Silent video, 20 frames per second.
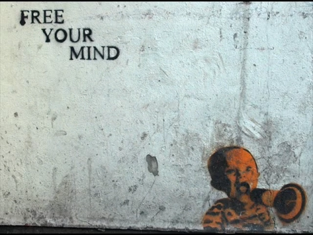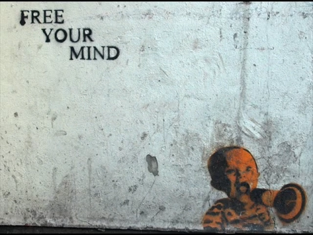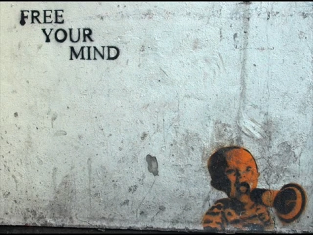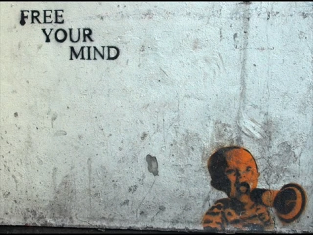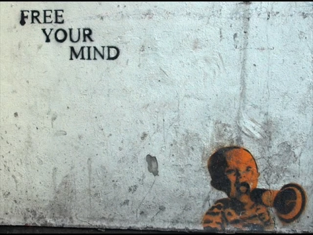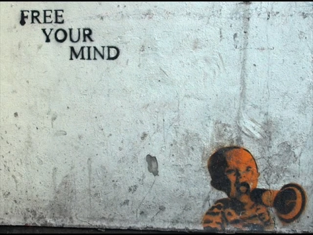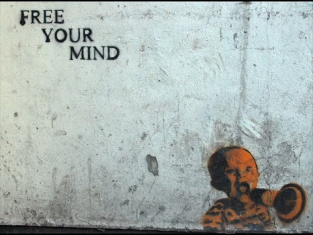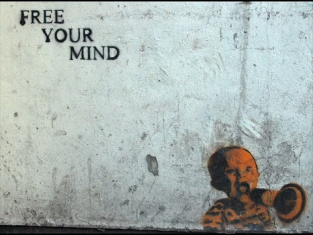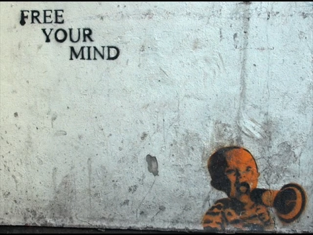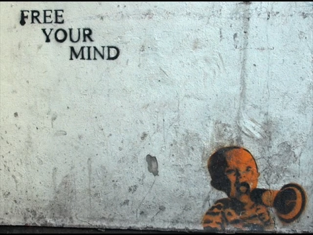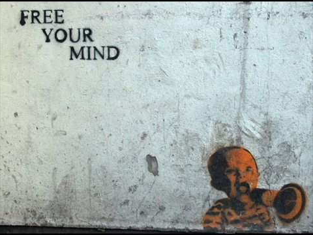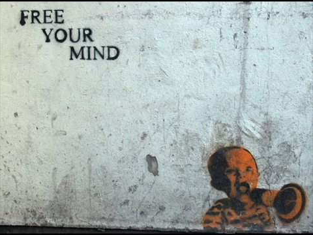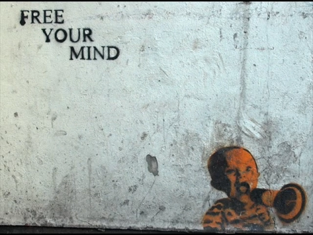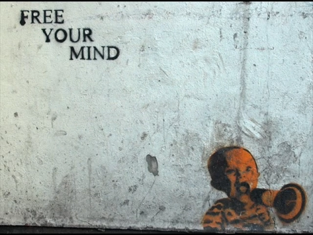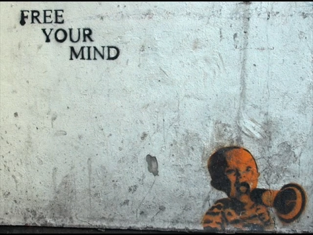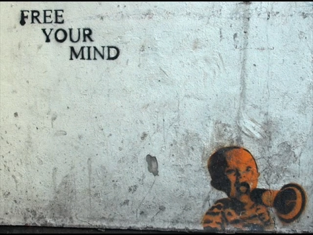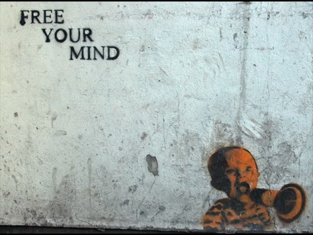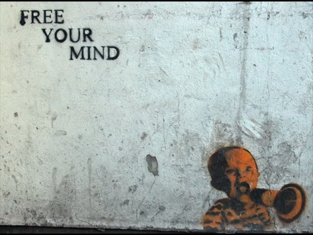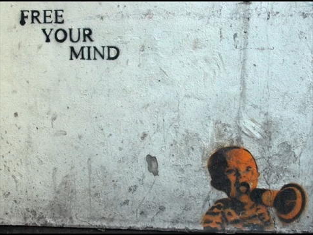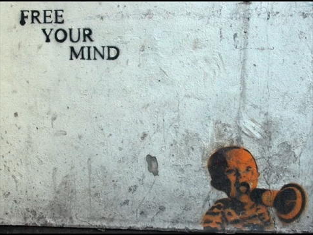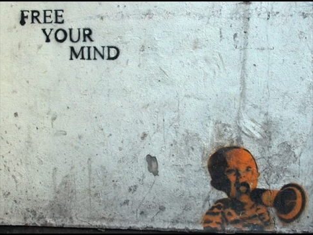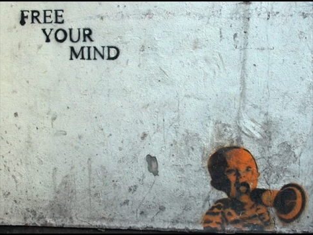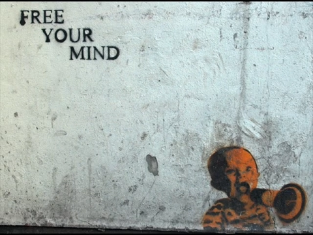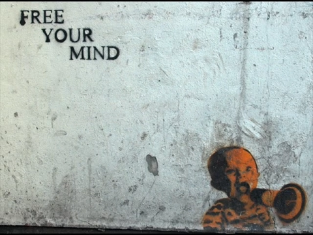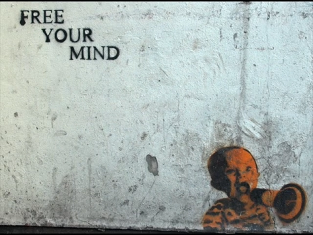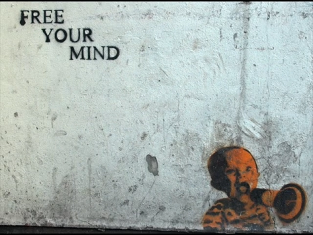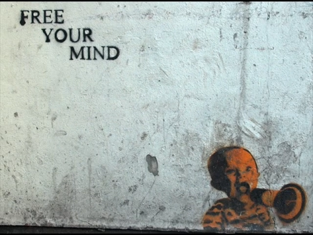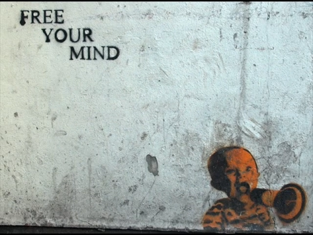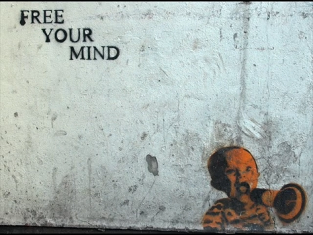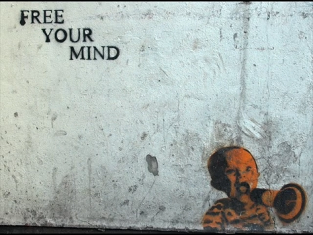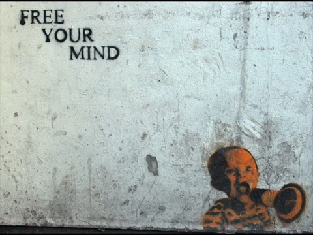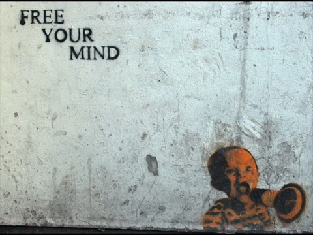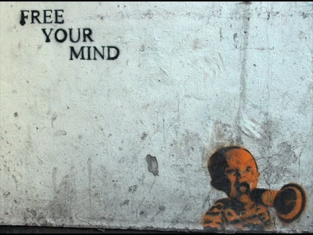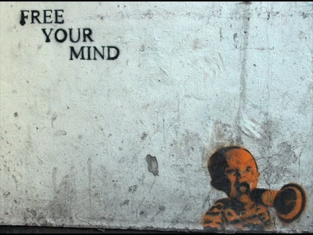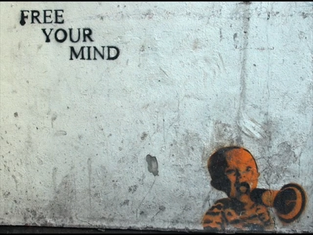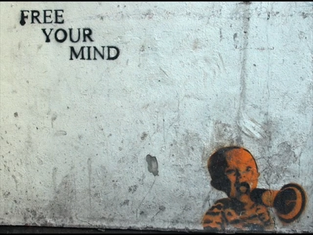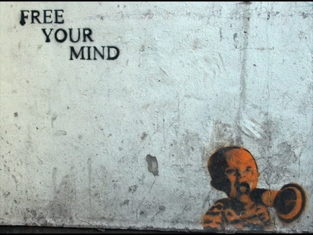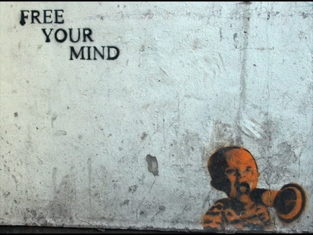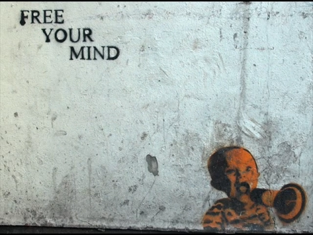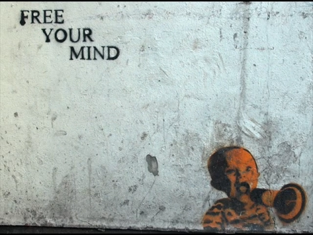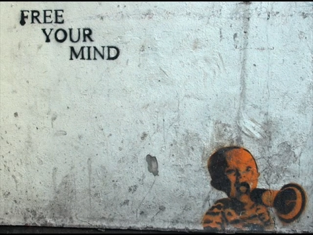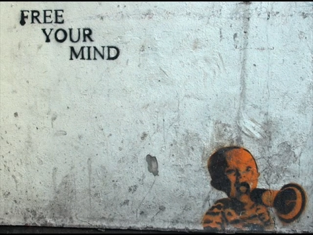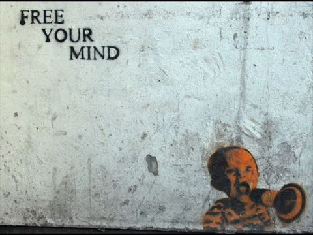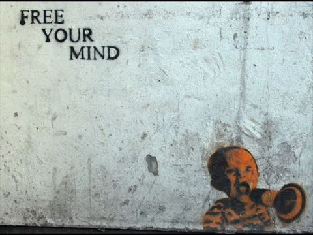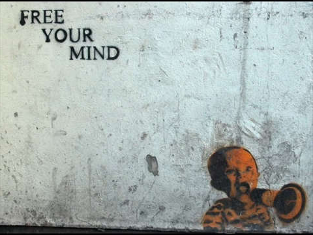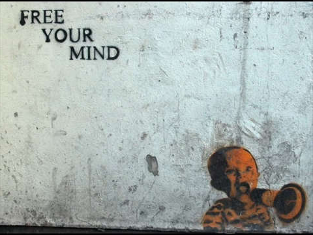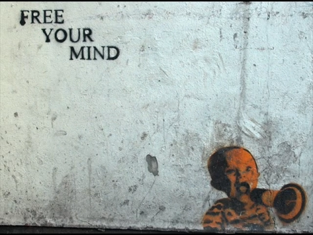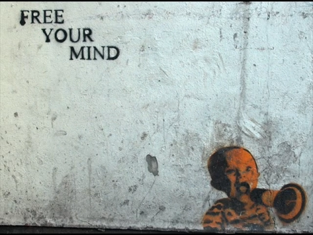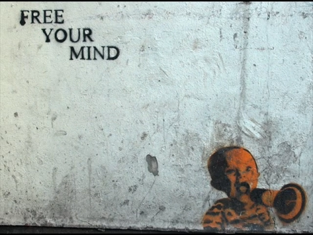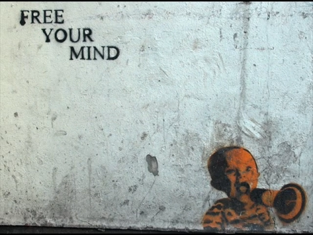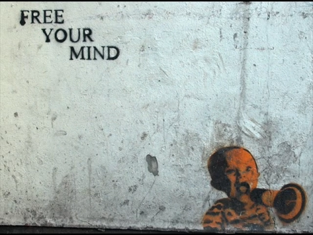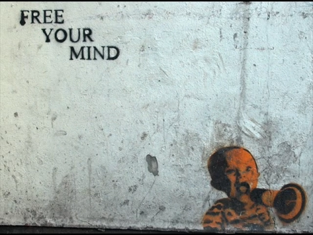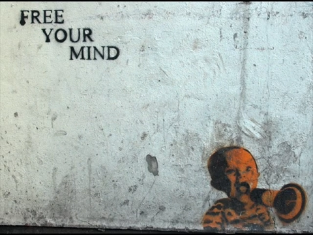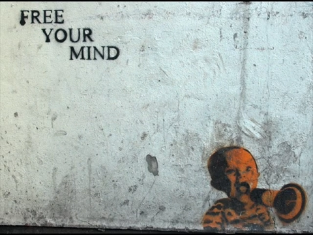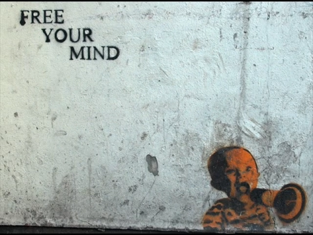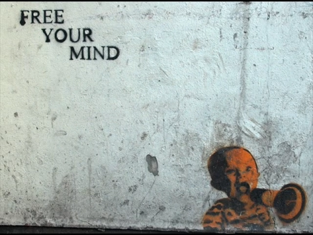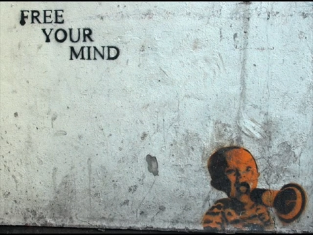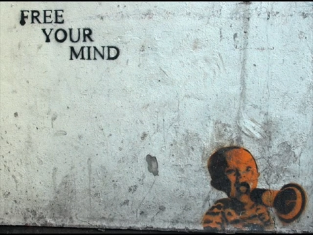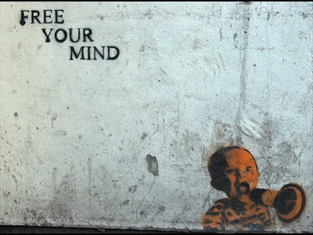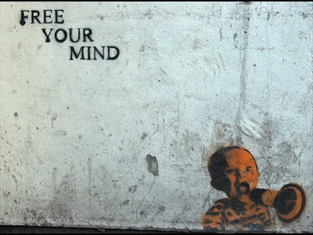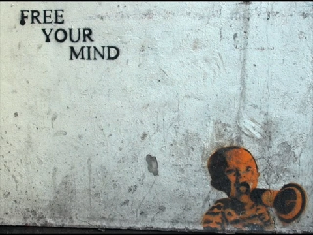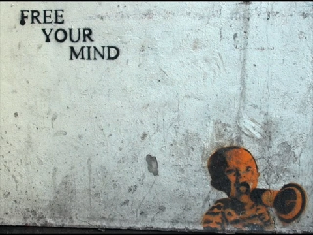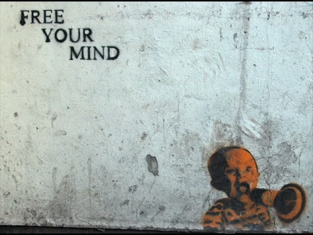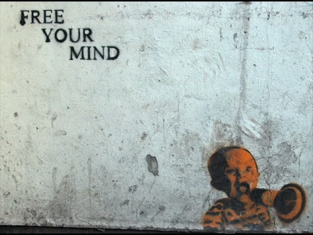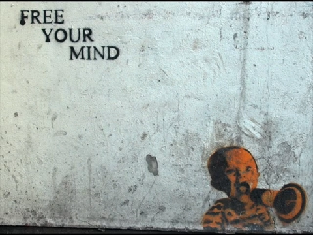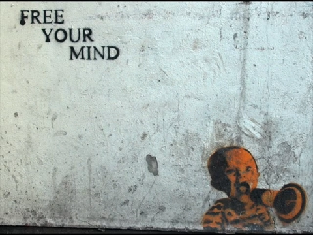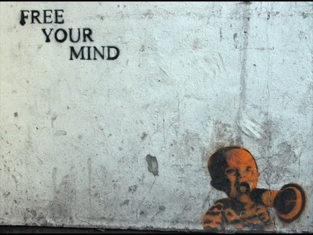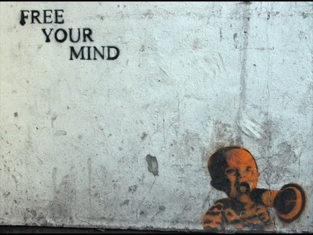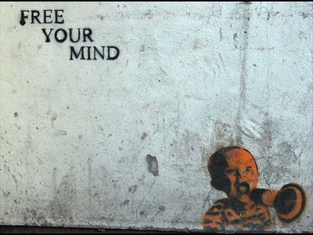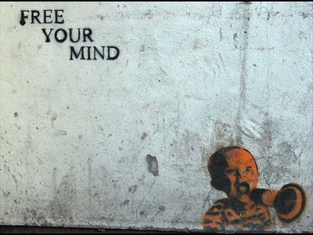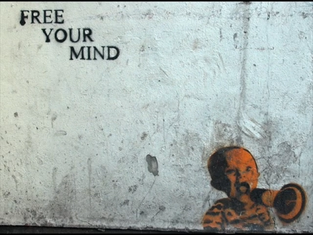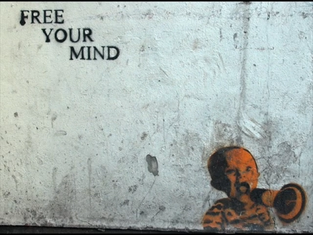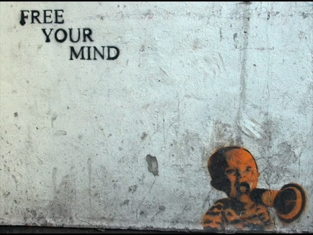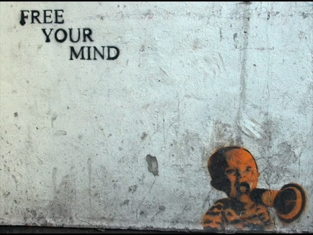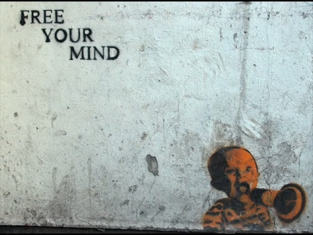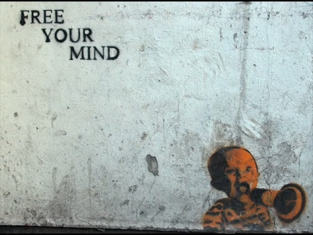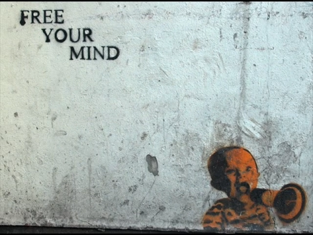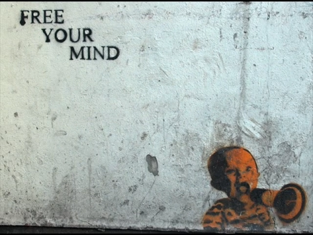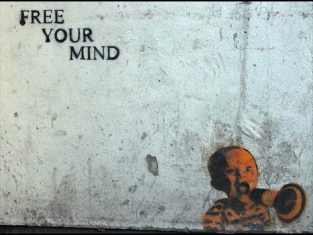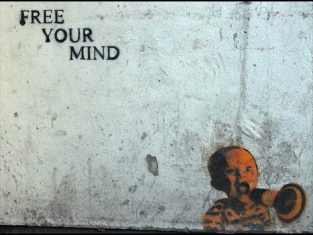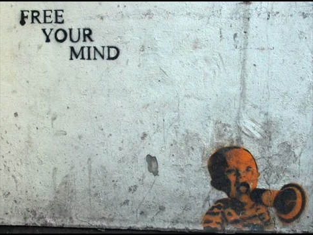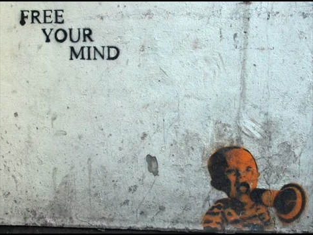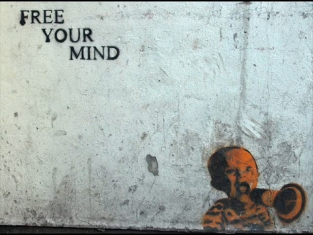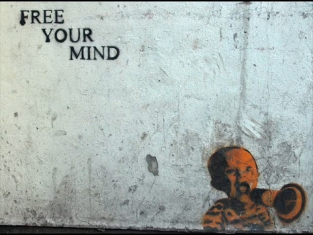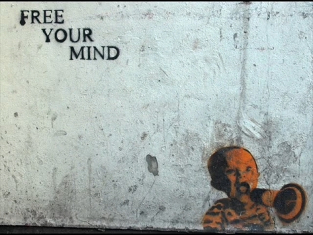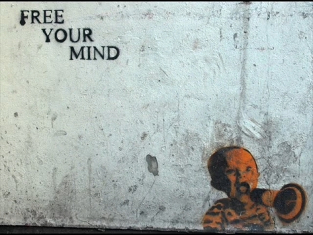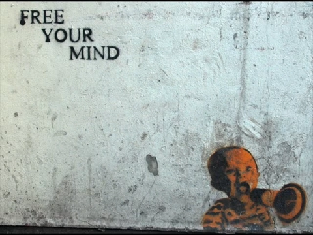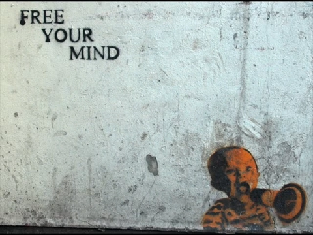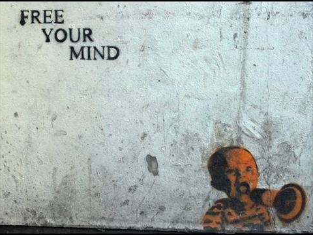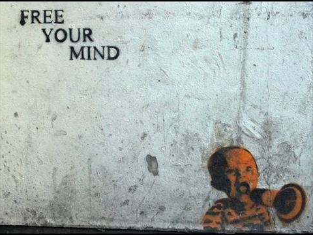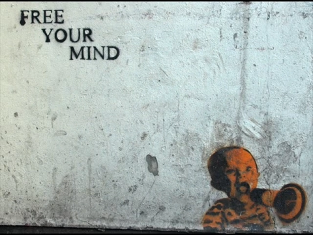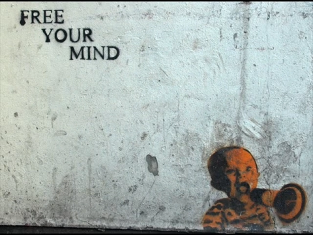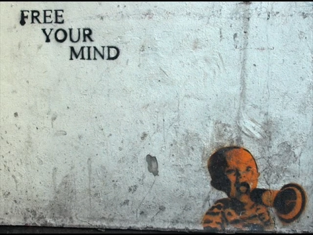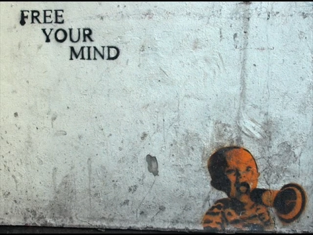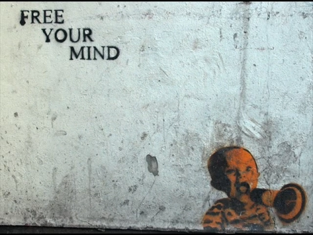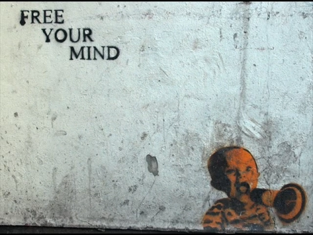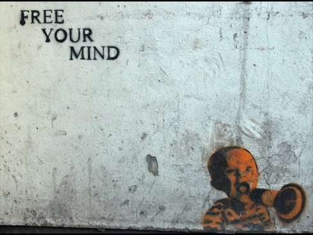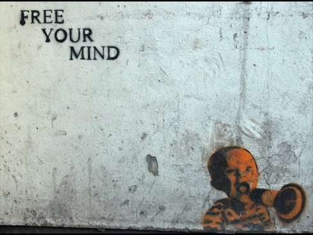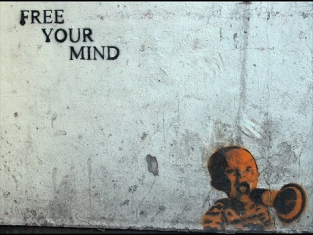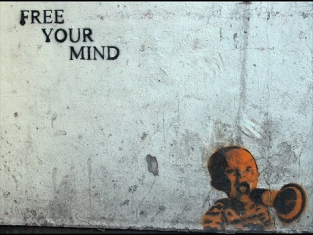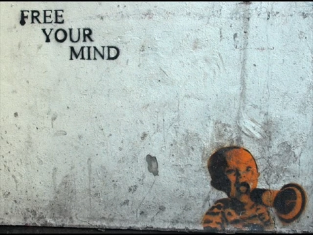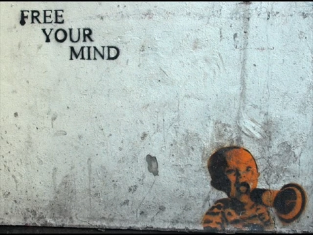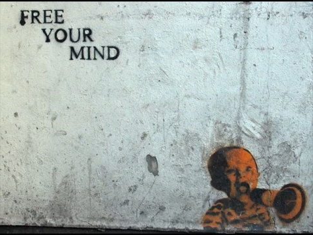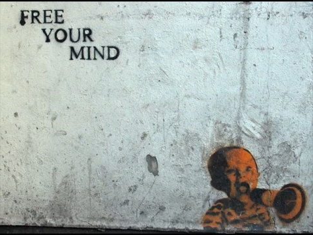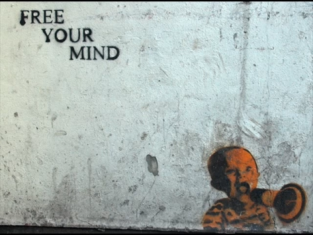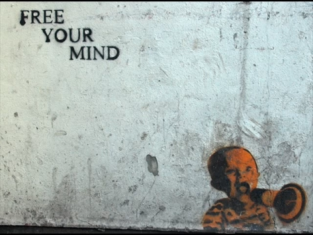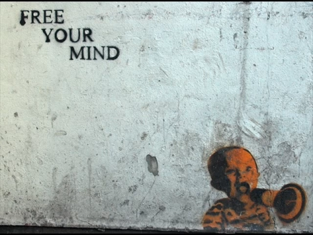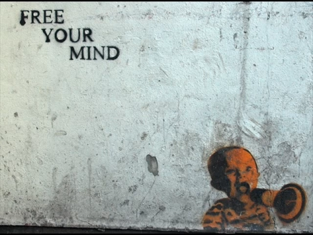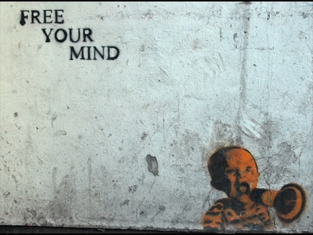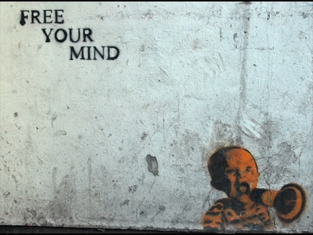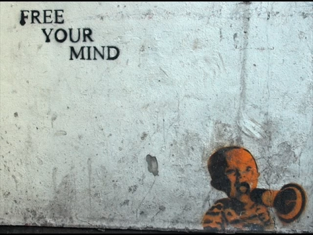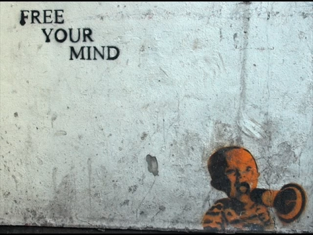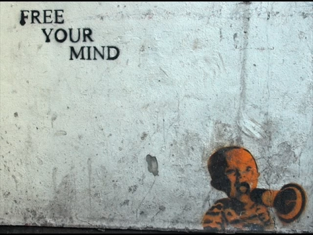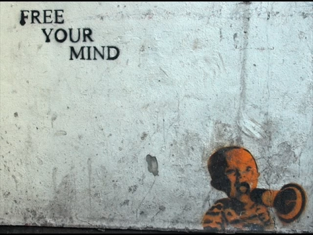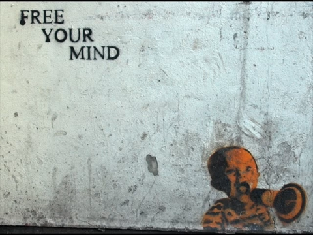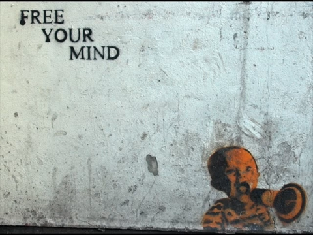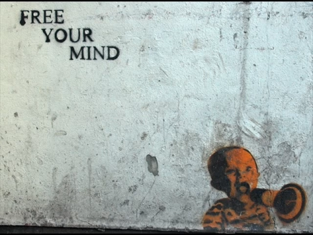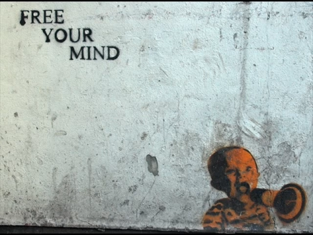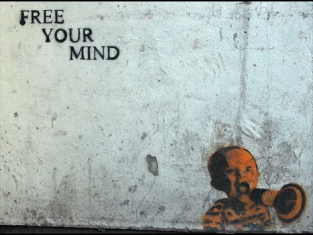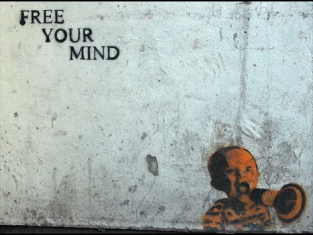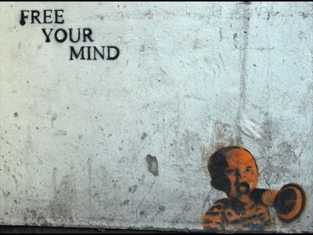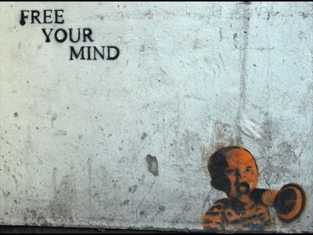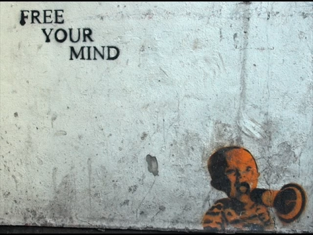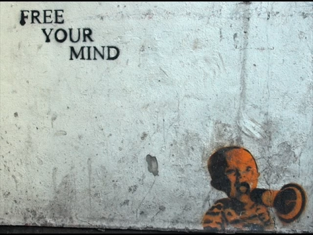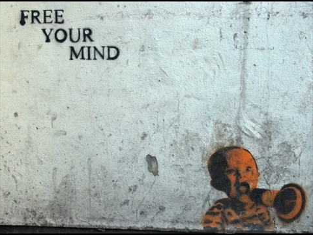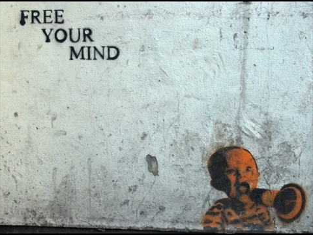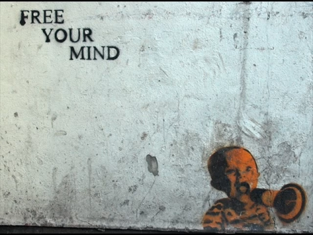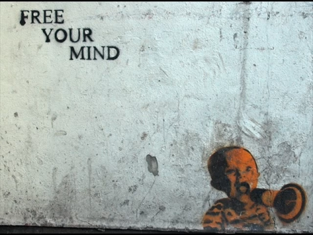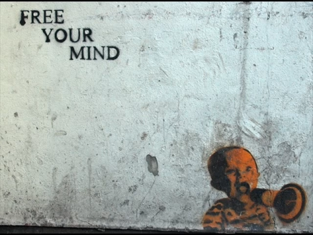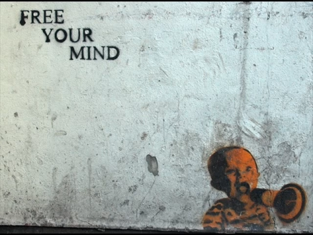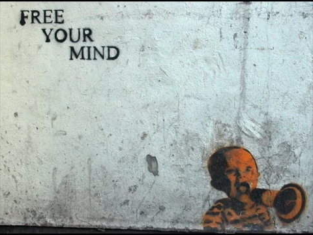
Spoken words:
Nobody's mouth can be seen.